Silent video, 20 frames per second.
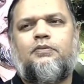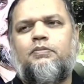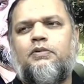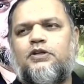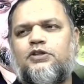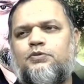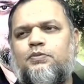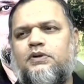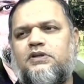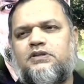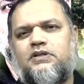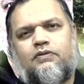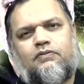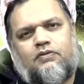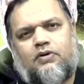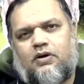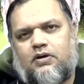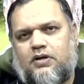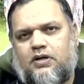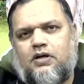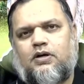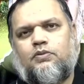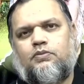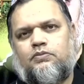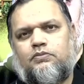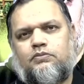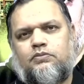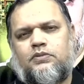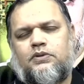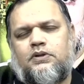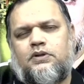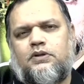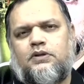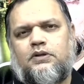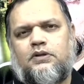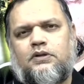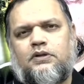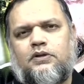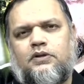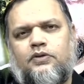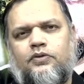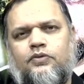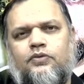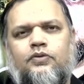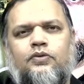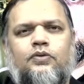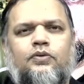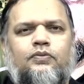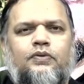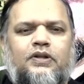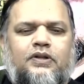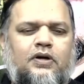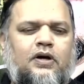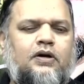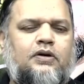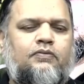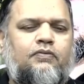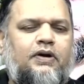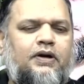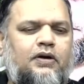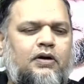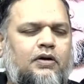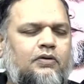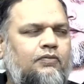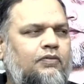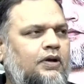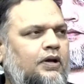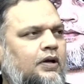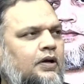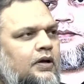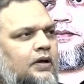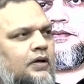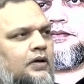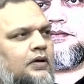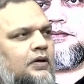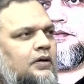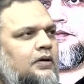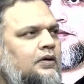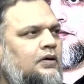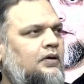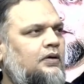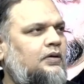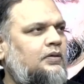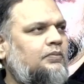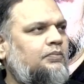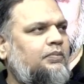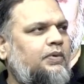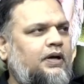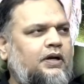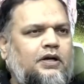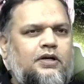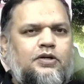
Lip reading: placements have gone down. So we thought, why not we bring